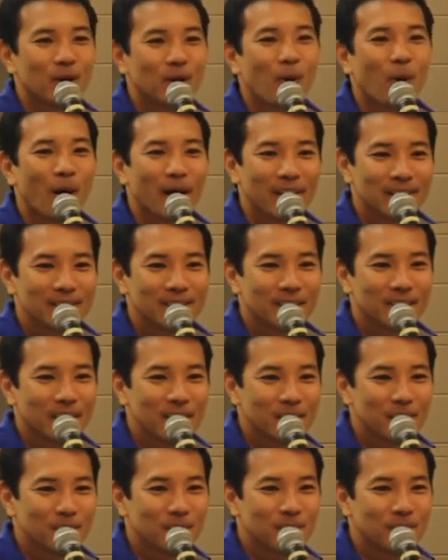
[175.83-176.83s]
quiet
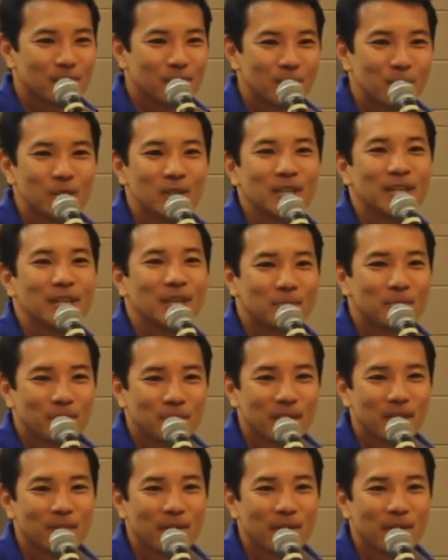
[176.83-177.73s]
type, usually pretty